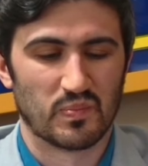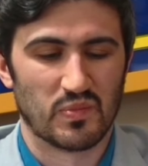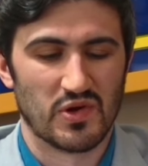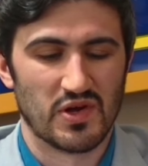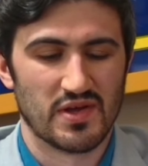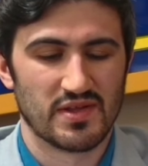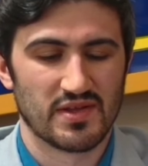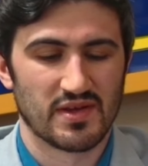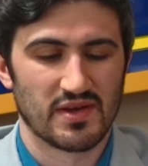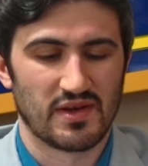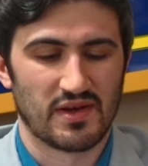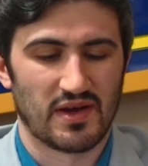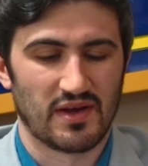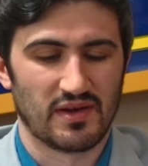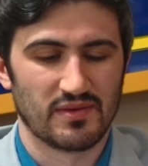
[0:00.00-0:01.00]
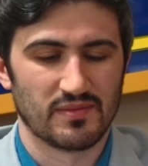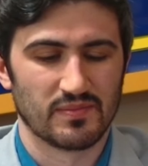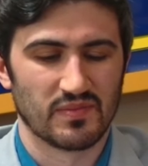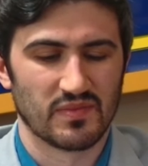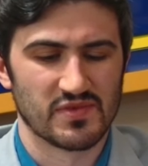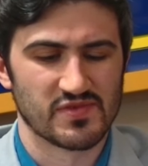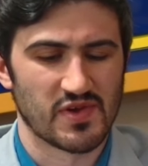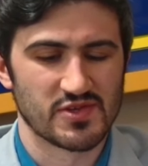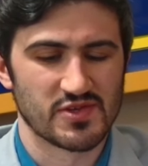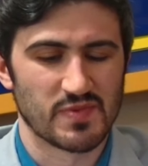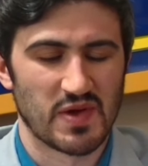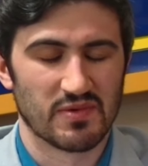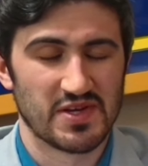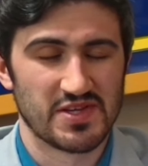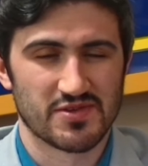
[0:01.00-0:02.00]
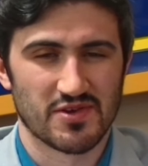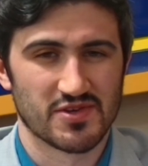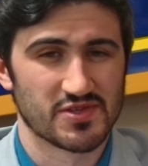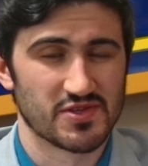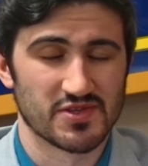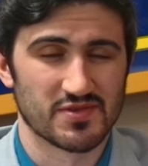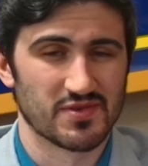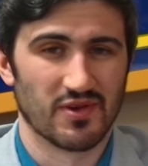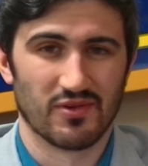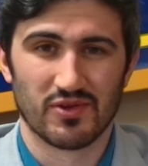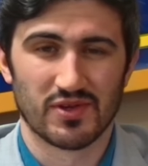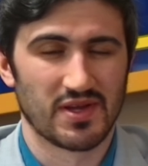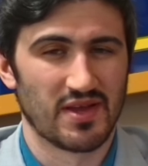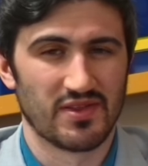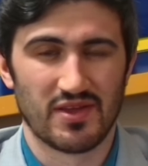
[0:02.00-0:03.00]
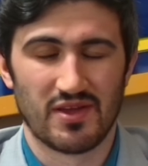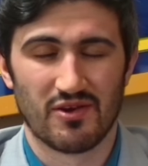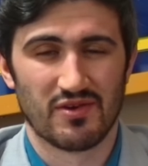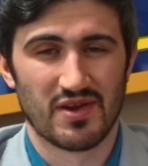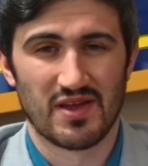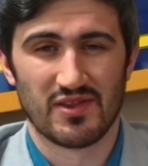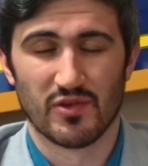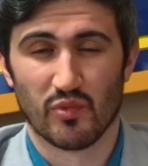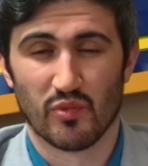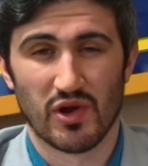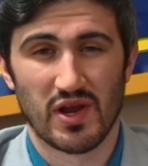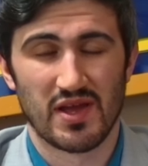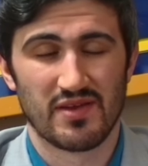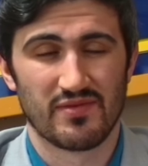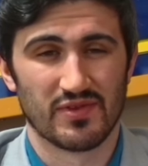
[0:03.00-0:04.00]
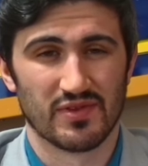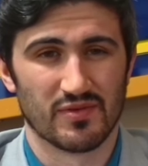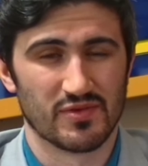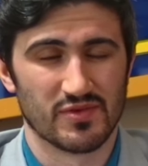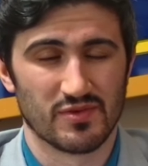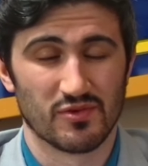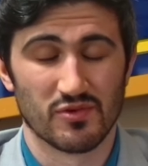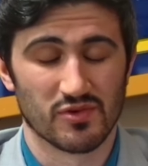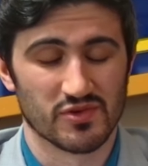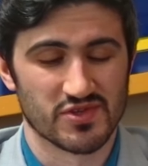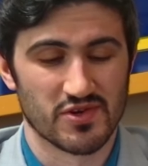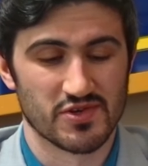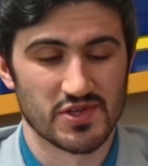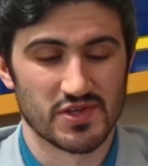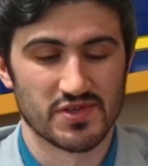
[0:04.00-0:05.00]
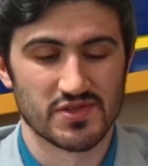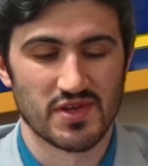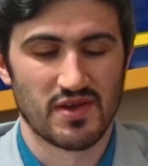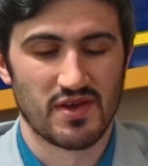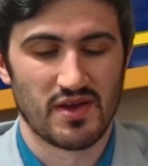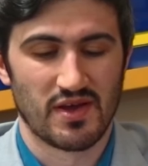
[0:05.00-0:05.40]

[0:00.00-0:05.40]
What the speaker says: But as far as my research, just, you know, looking at the internet and the Brave and the Google searches,